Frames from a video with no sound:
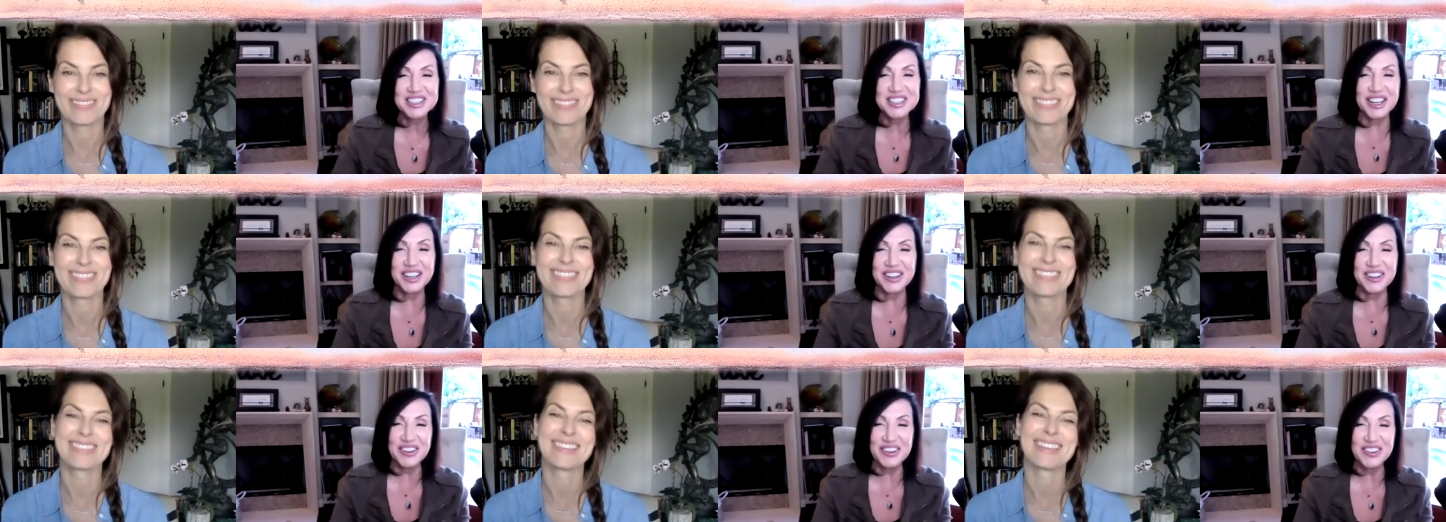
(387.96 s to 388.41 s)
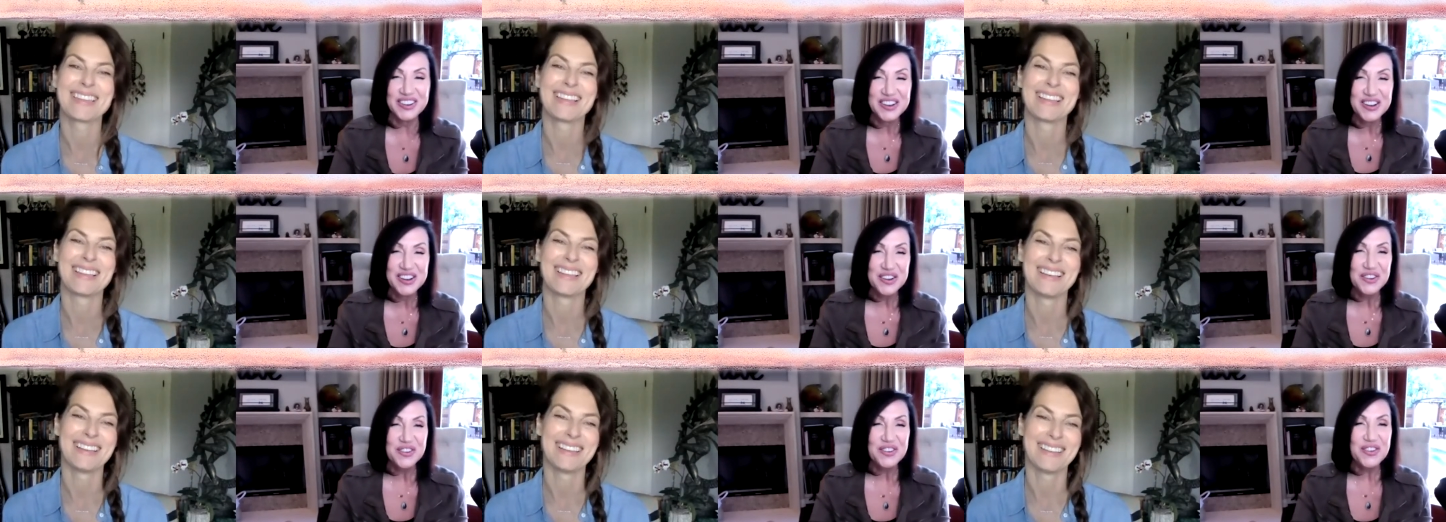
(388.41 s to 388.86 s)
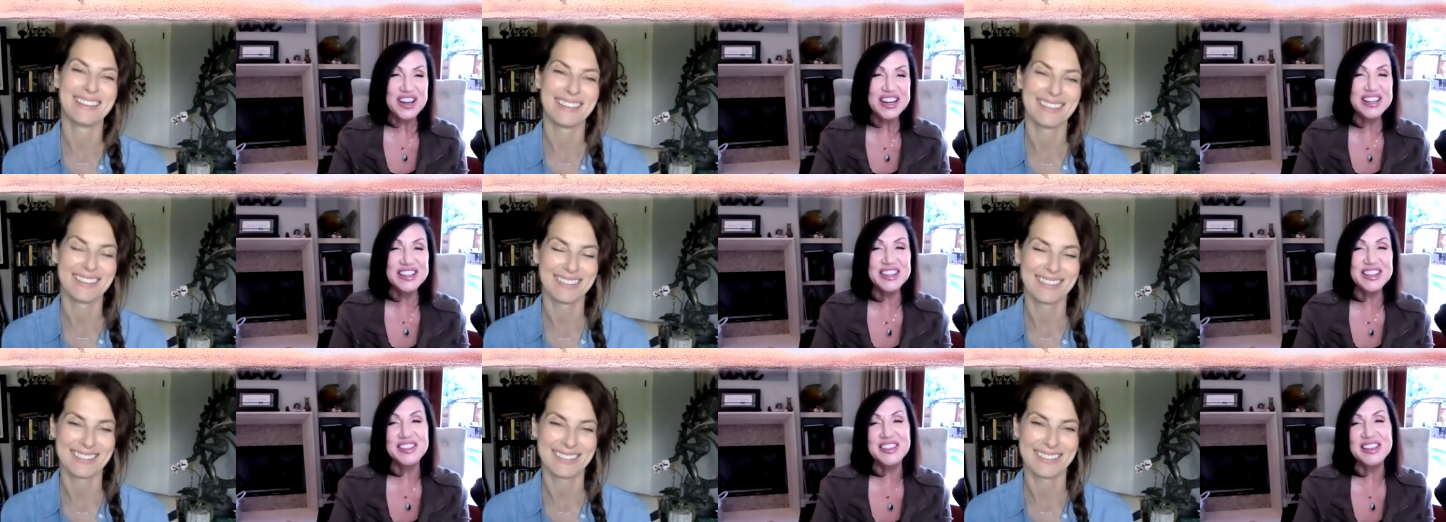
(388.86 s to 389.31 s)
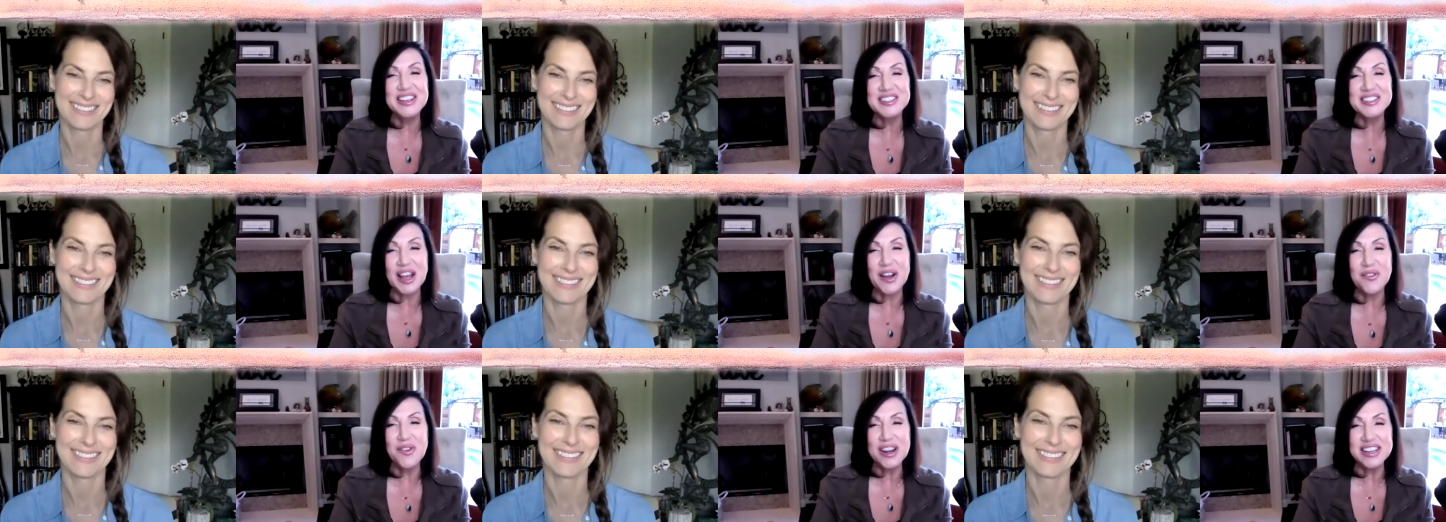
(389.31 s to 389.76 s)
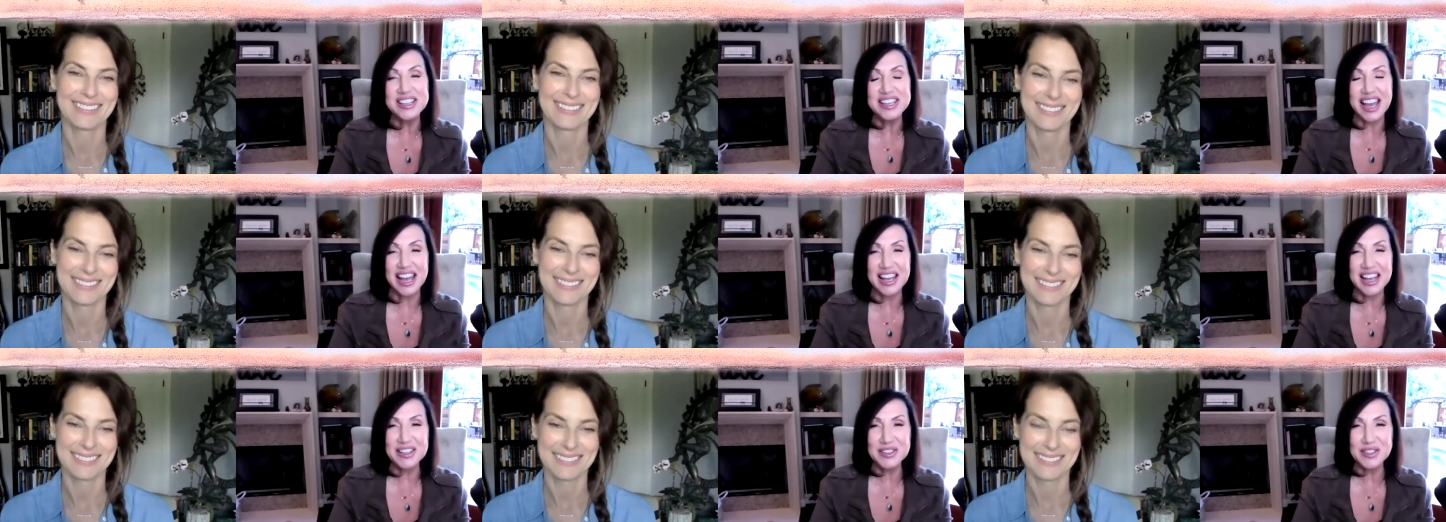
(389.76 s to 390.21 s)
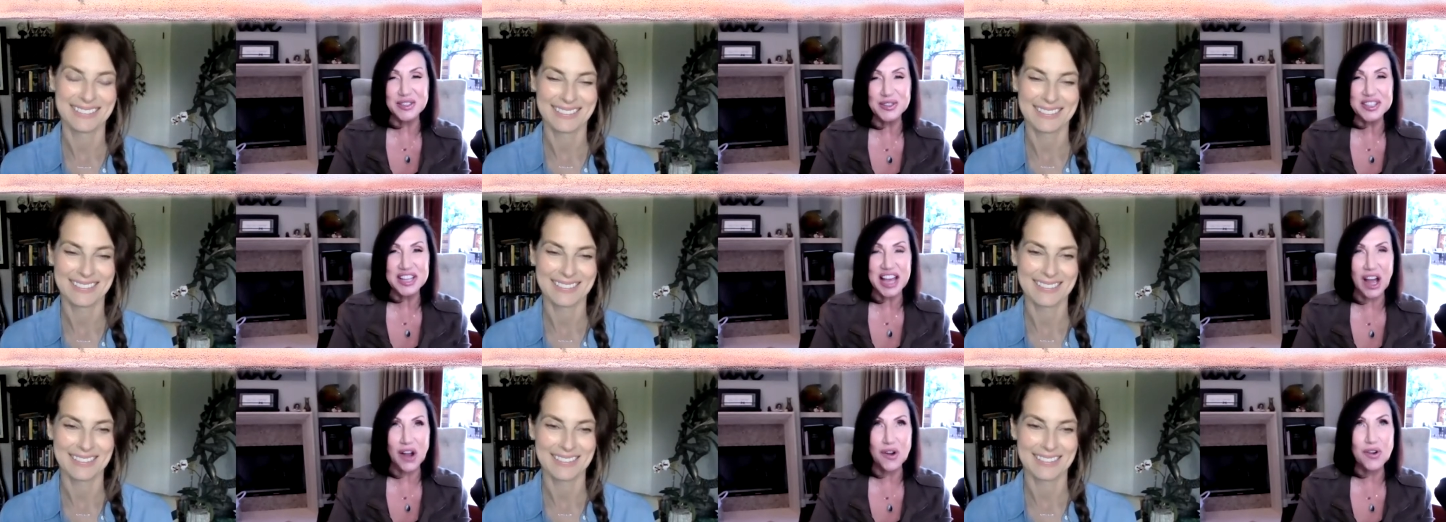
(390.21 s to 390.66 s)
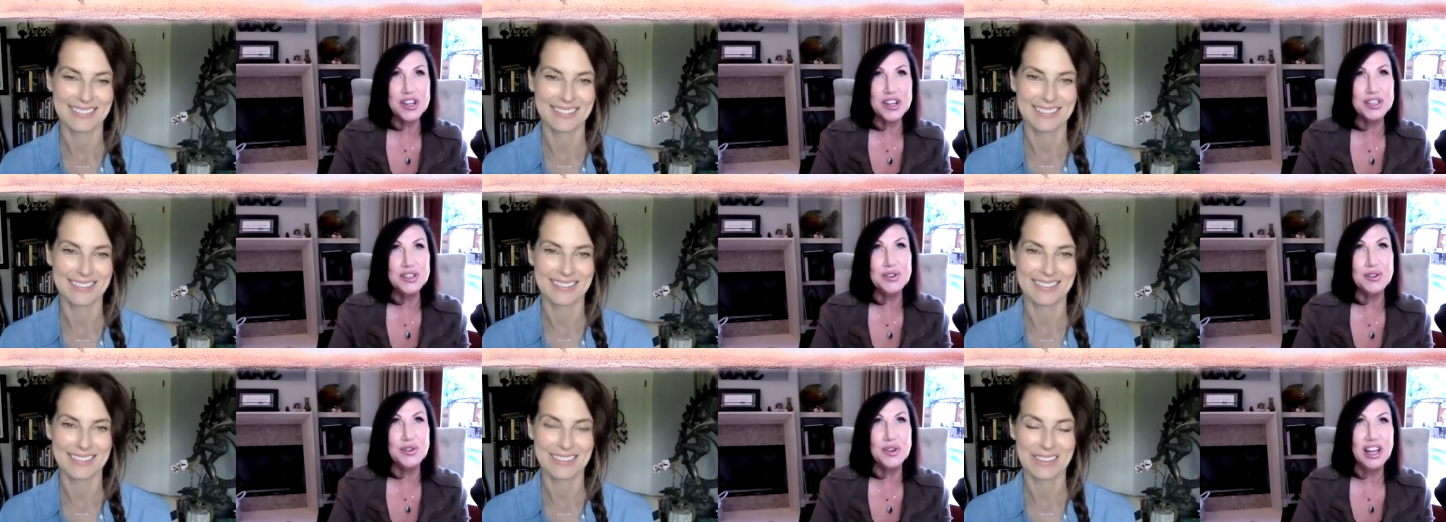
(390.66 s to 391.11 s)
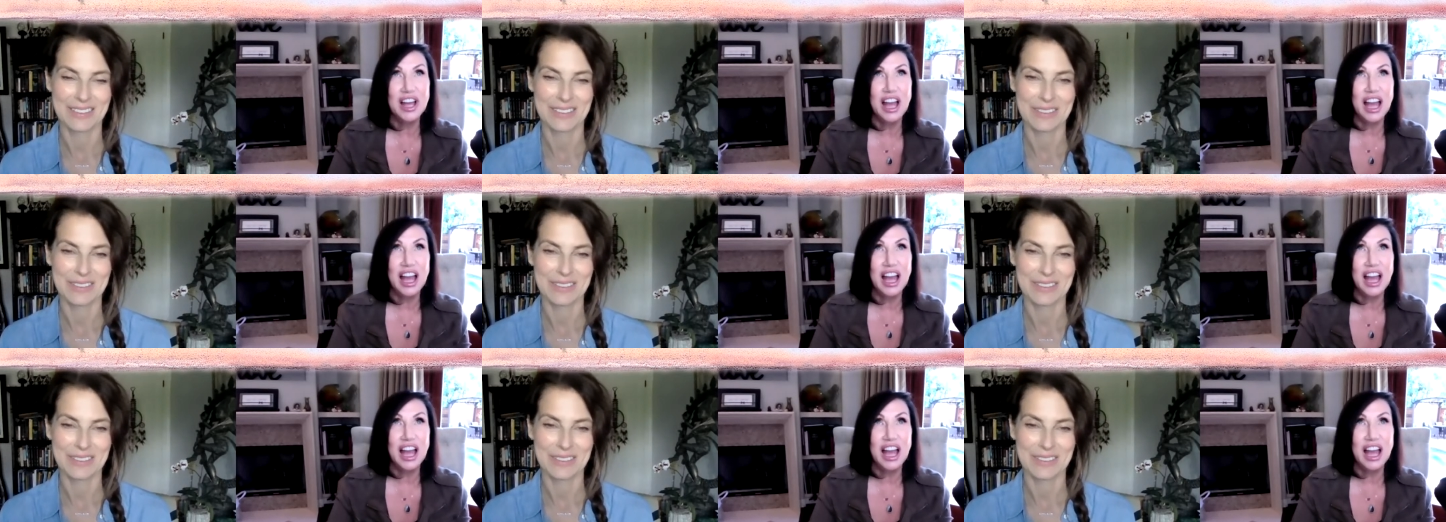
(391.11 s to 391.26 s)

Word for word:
Speaker 1: so one of the things I wanted to ask you is how are you